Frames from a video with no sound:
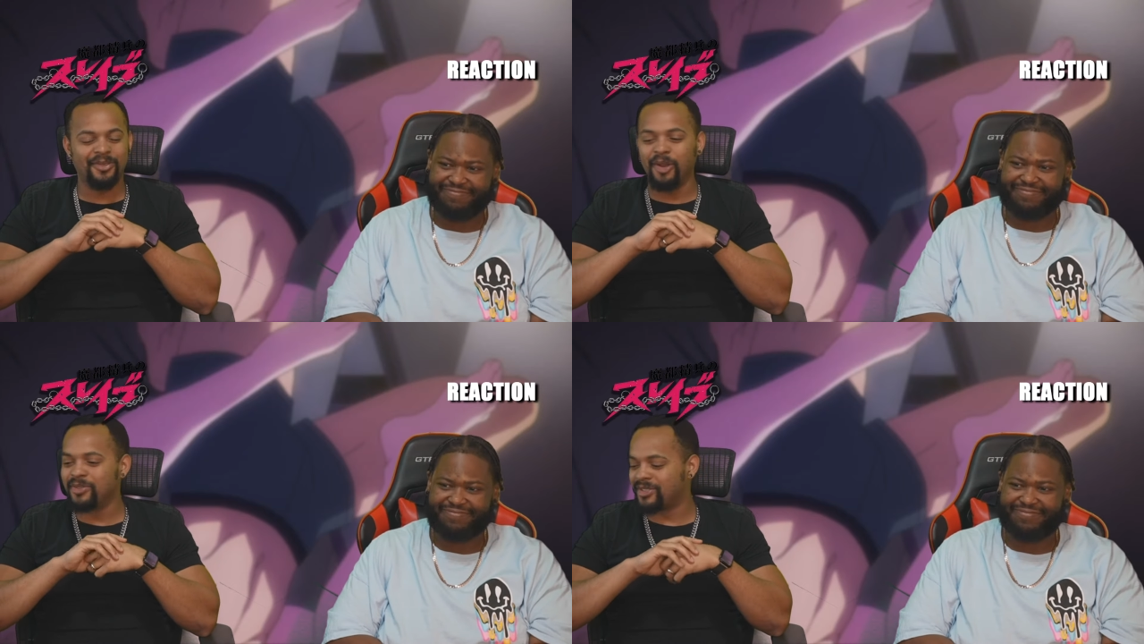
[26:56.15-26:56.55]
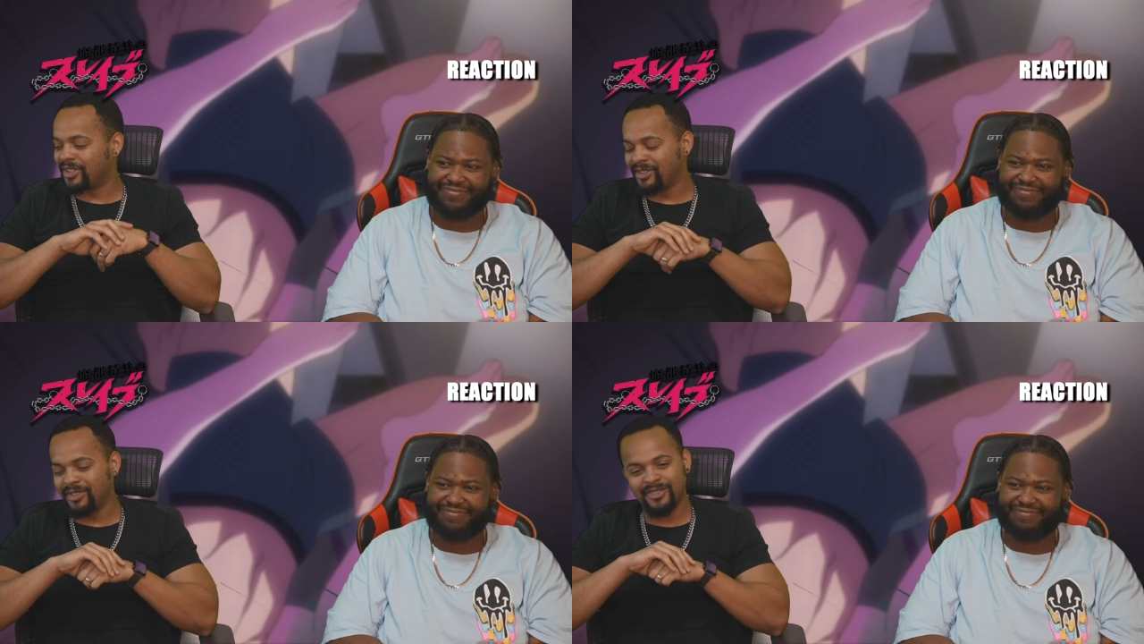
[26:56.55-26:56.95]

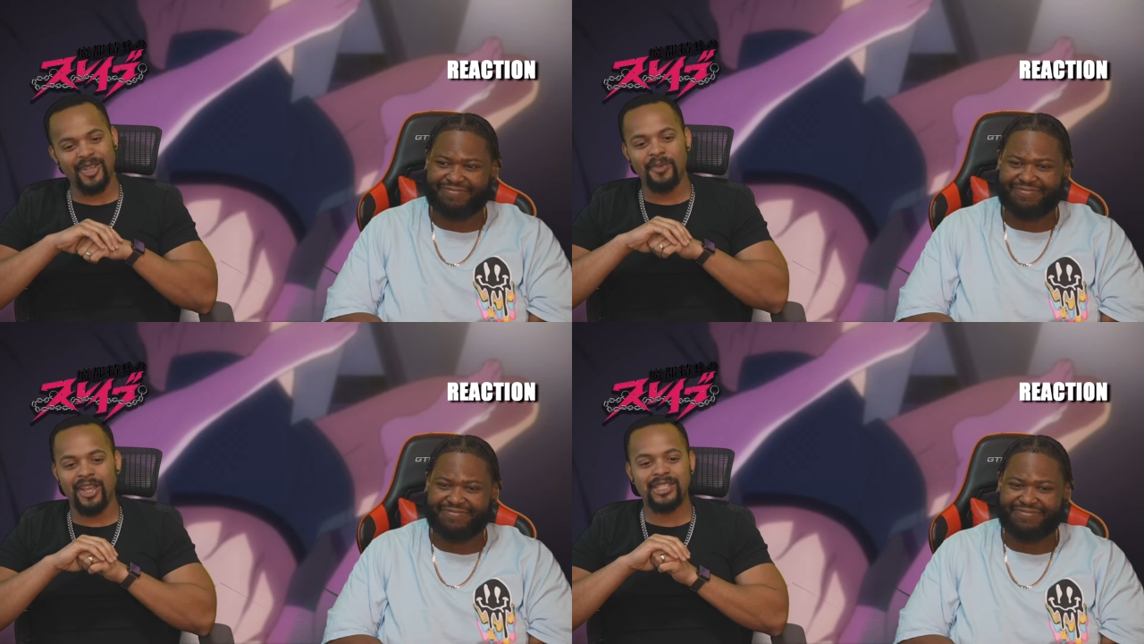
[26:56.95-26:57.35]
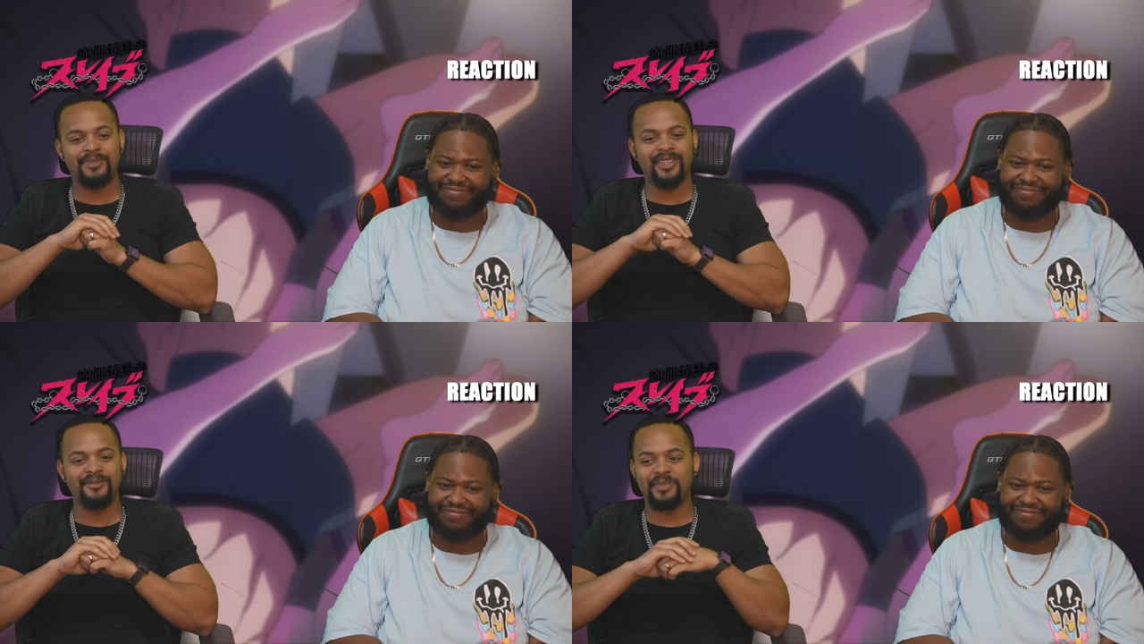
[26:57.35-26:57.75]
Speaker 1: Rosa. Someone has to
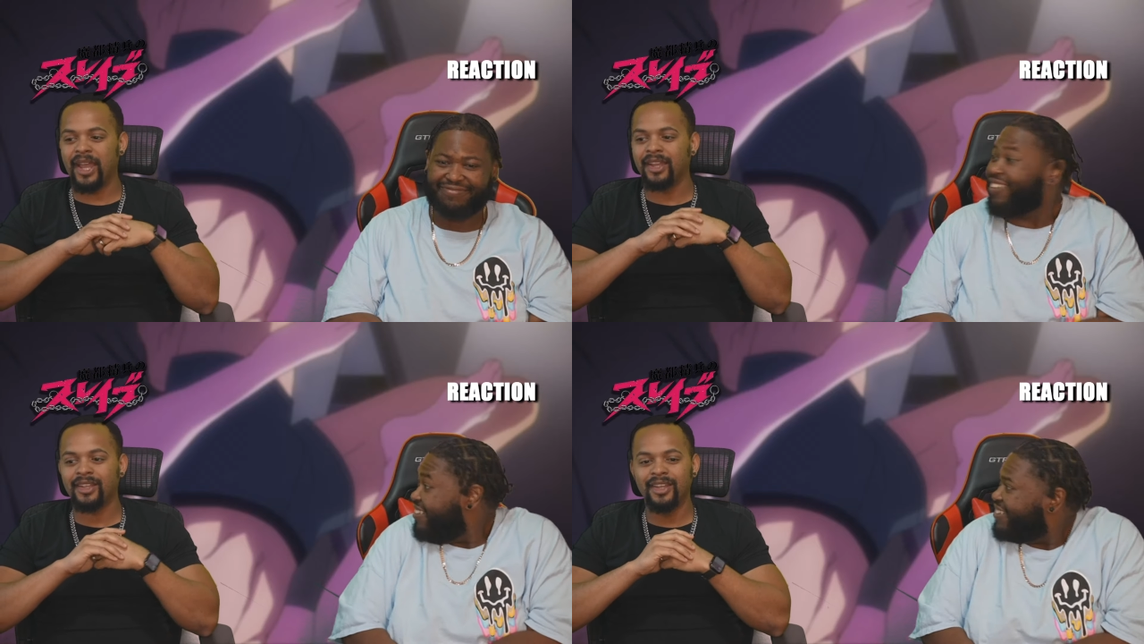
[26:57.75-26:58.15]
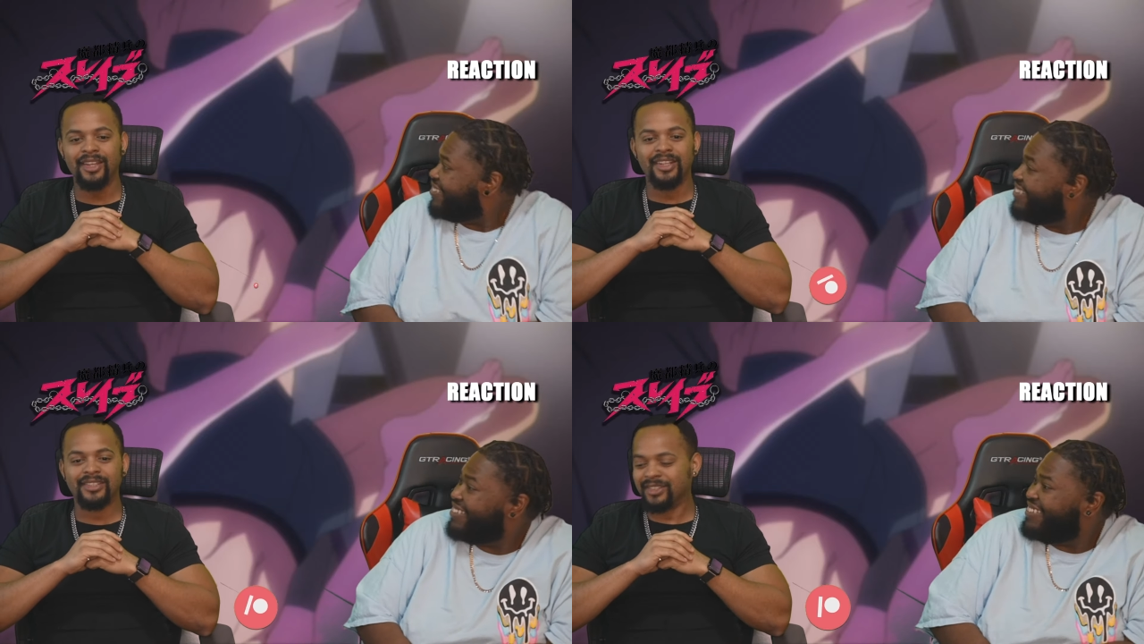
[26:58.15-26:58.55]
be in the back.
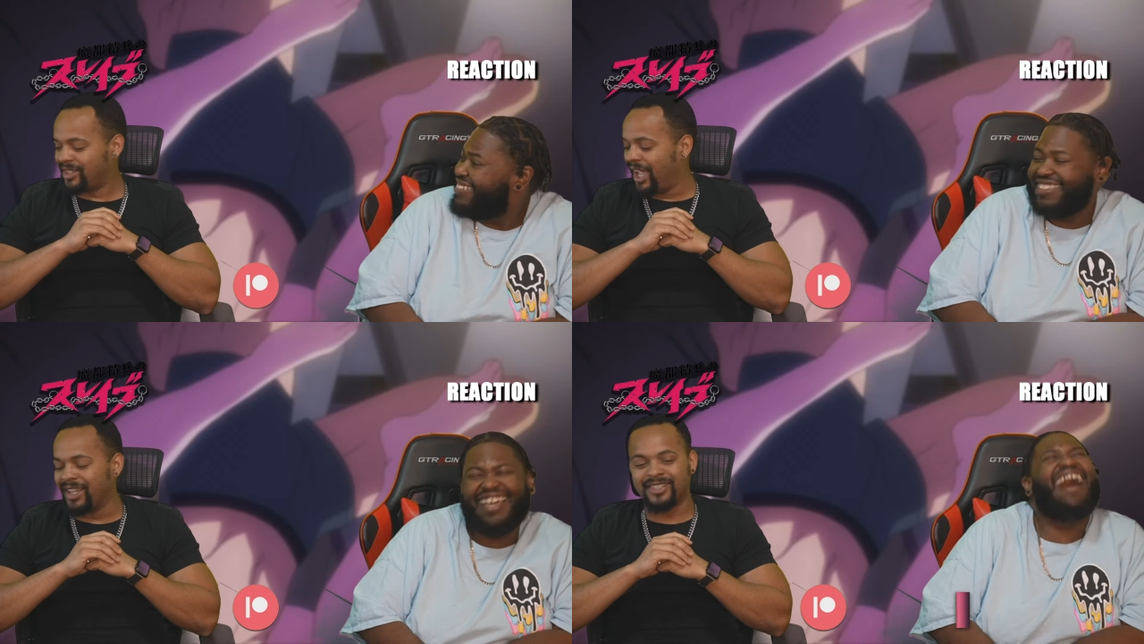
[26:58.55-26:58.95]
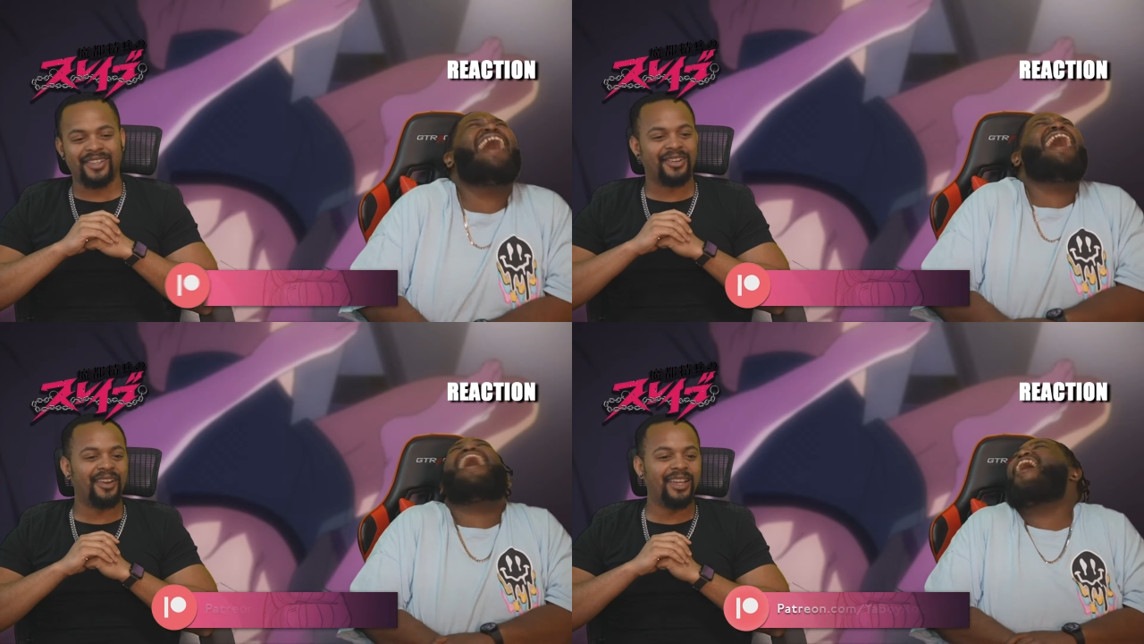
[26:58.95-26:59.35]
That's
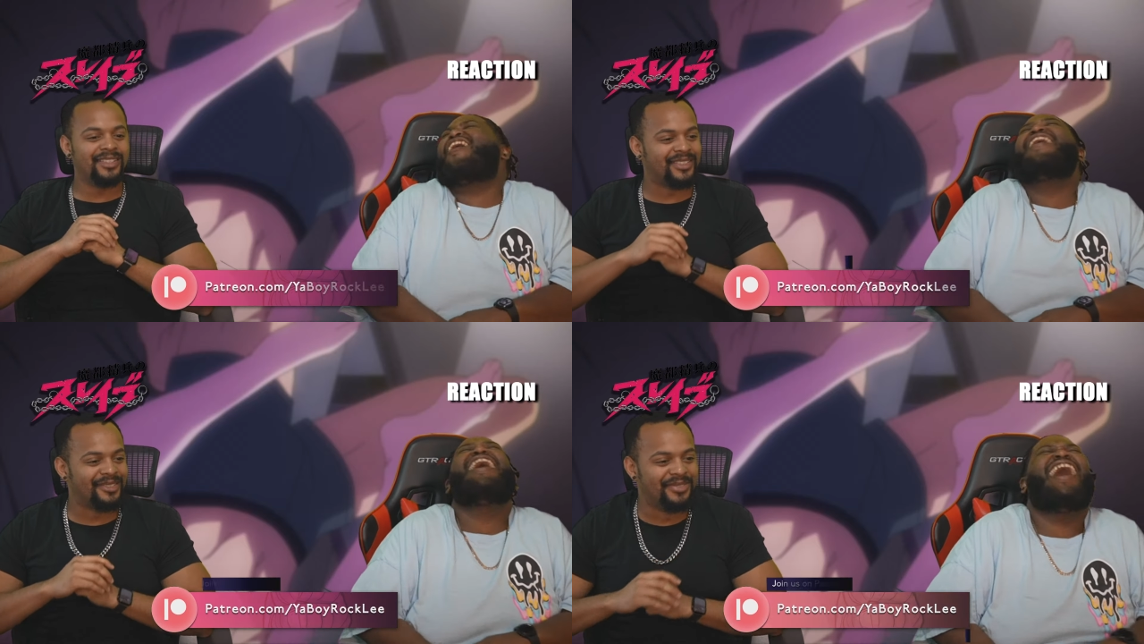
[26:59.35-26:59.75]
crazy, oh. man.